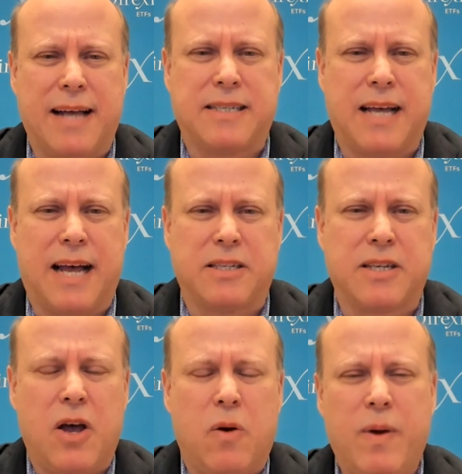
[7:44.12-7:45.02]

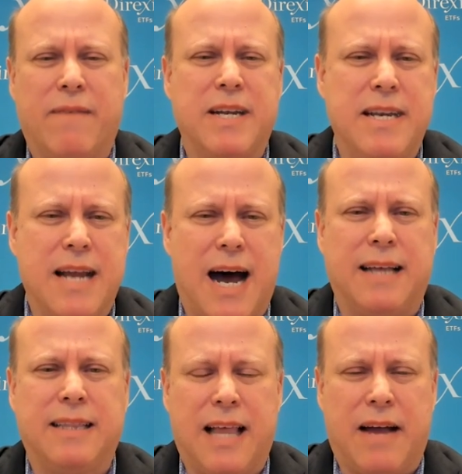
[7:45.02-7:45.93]
assets, we have a
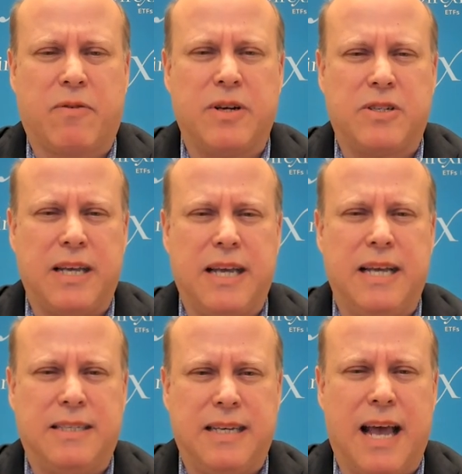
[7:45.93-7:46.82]
non-leveraged
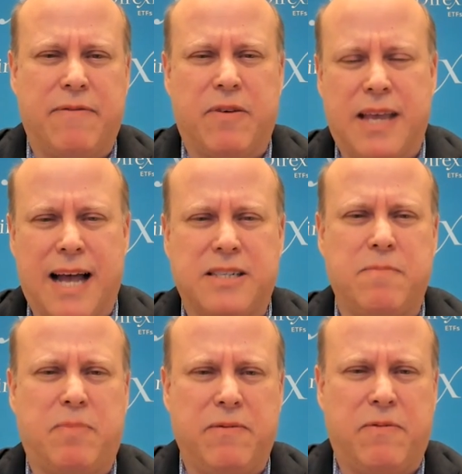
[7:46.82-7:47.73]
ETF of the
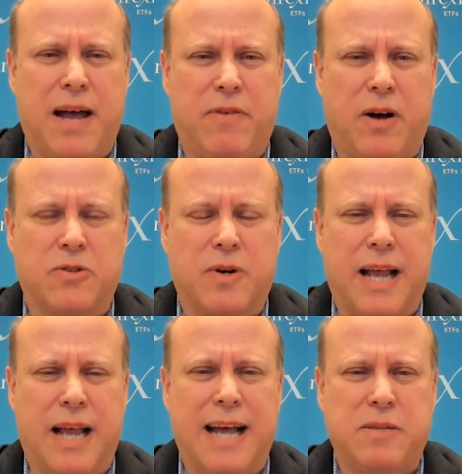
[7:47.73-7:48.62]
S&P
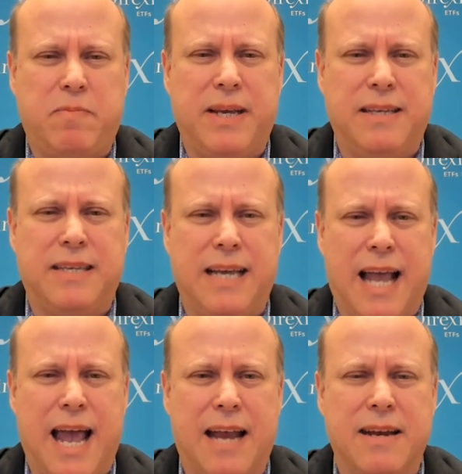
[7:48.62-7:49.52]
500,
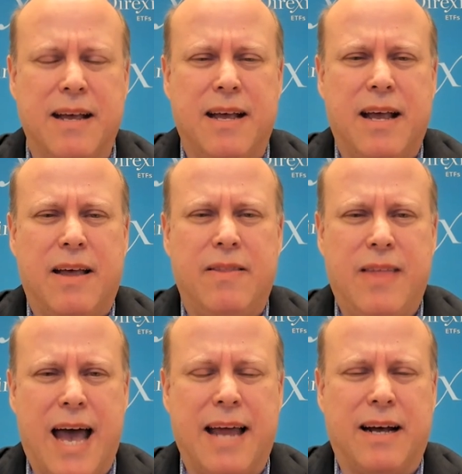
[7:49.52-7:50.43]
SPDN,
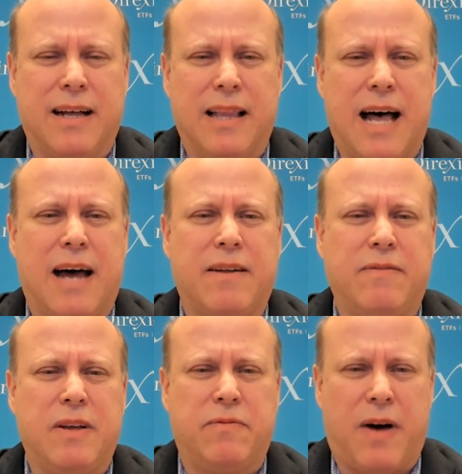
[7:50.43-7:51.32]
that a lot
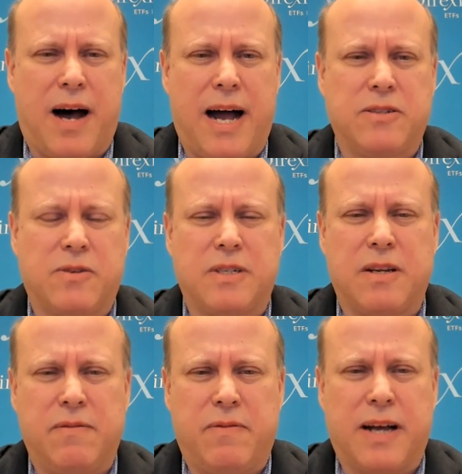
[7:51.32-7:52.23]
of advisors
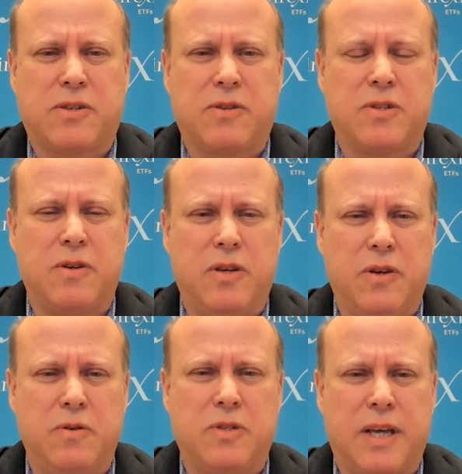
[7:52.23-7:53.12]
and investors are
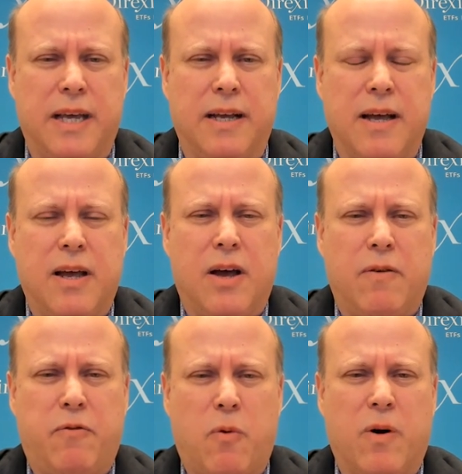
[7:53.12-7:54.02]
using
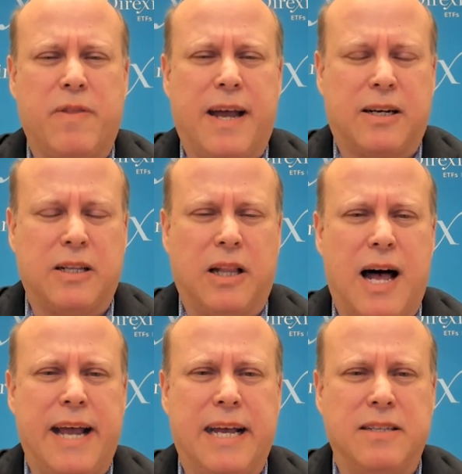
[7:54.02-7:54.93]
for their
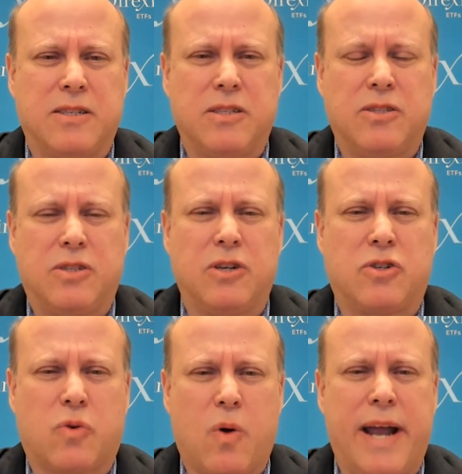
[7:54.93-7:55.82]
clients to
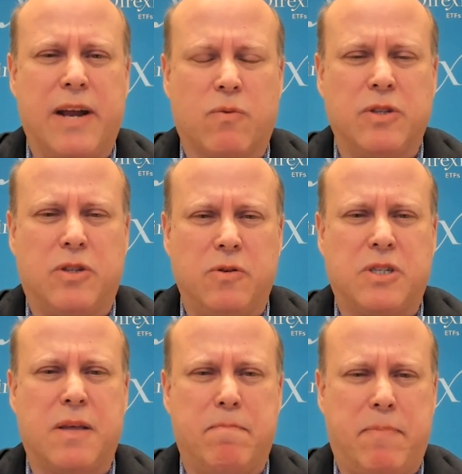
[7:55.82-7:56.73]
try and
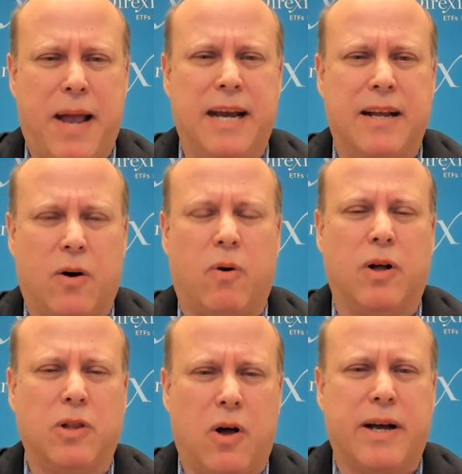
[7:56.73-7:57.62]
reduce the beta
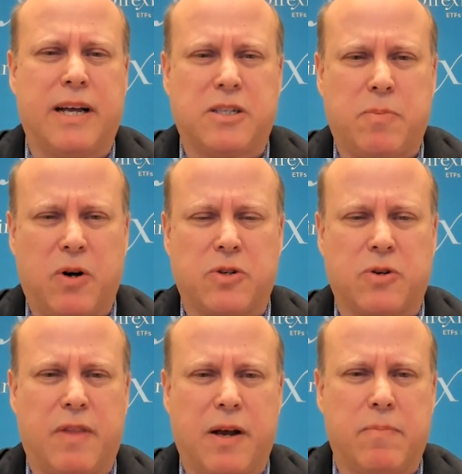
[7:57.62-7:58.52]
or long
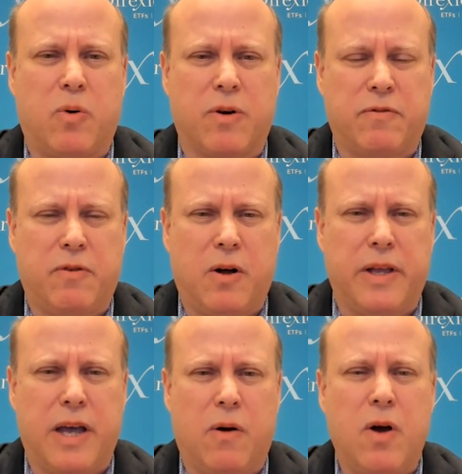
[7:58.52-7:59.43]
exposure of their
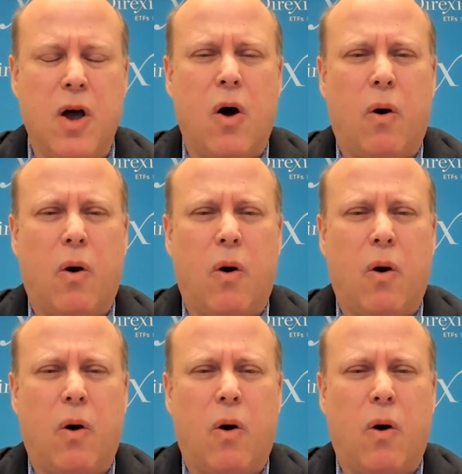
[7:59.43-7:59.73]
portfolio